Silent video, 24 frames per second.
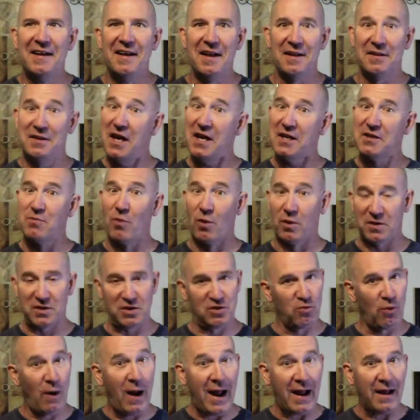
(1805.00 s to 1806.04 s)
it takes more
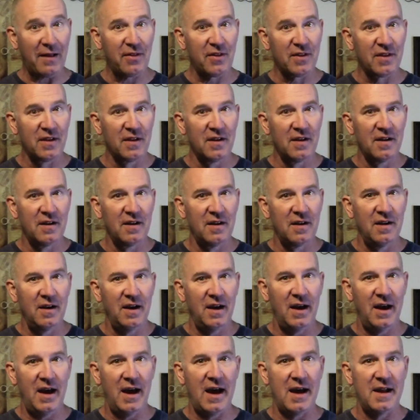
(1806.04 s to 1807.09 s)
strength,
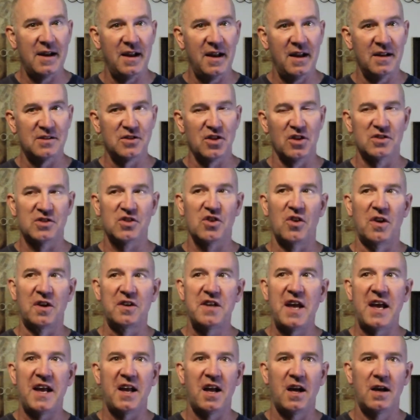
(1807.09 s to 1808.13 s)
and it's also going
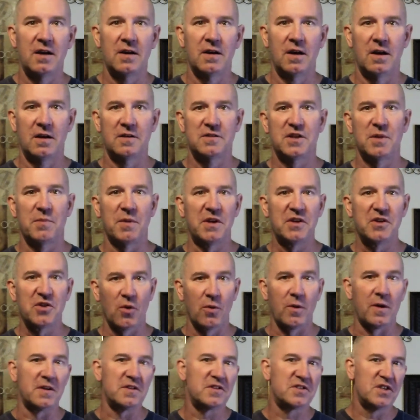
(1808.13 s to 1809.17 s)
to take some
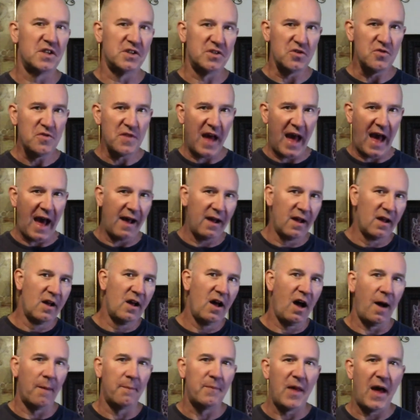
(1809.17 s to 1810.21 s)
endurance to do that
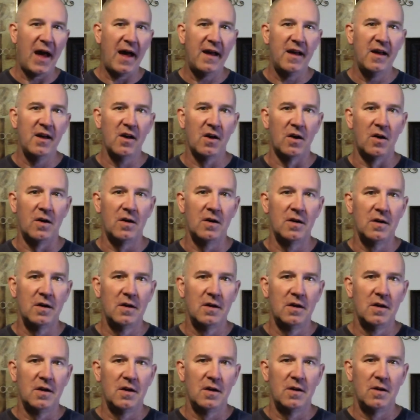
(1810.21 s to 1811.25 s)
up that hill.
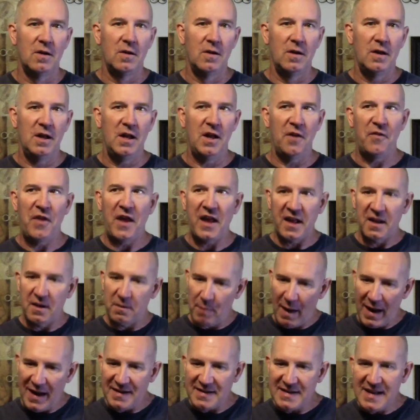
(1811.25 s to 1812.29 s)
If they
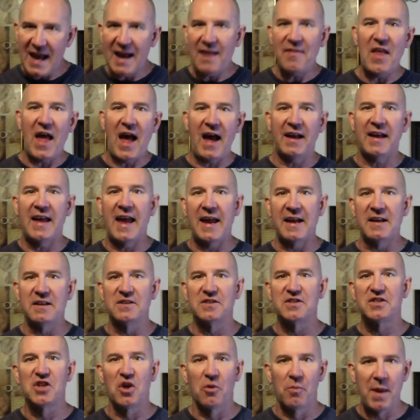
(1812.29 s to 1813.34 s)
can maintain that
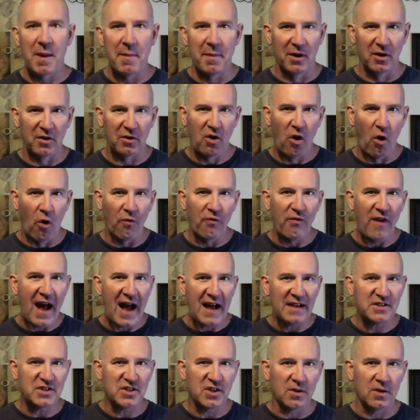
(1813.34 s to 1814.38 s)
cadence, they'll be able to go
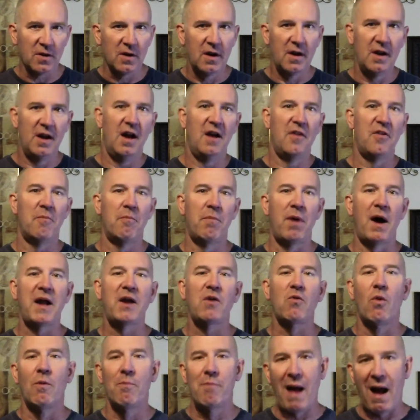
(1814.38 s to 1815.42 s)
faster. The
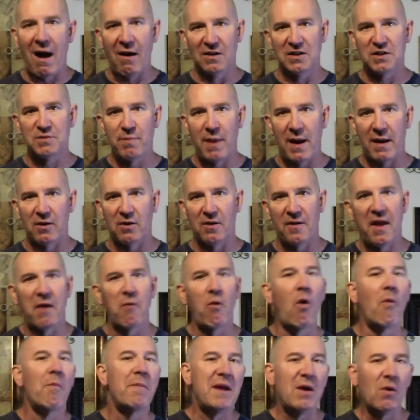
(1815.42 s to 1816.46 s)
bike will balance better, and they
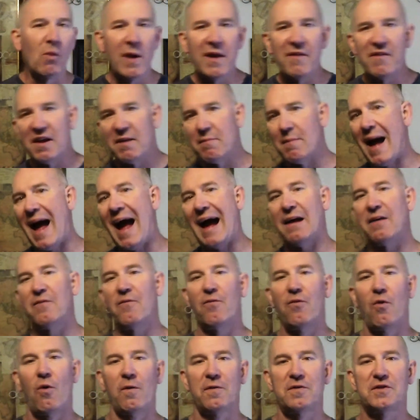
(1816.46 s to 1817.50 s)
won't be weaving back and
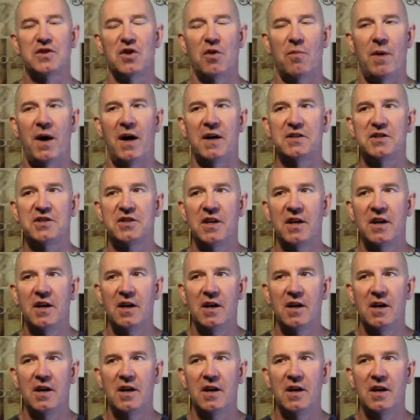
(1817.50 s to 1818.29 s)
forth so much.